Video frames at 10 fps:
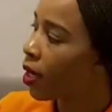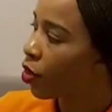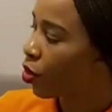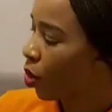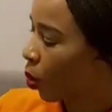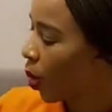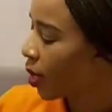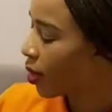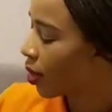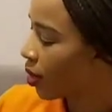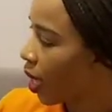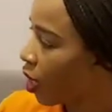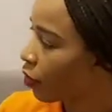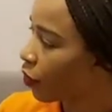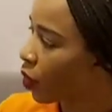so what's the
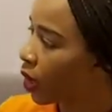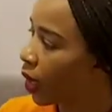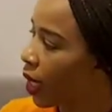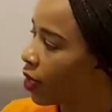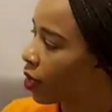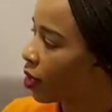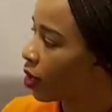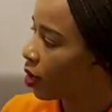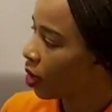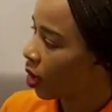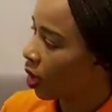sound for the letter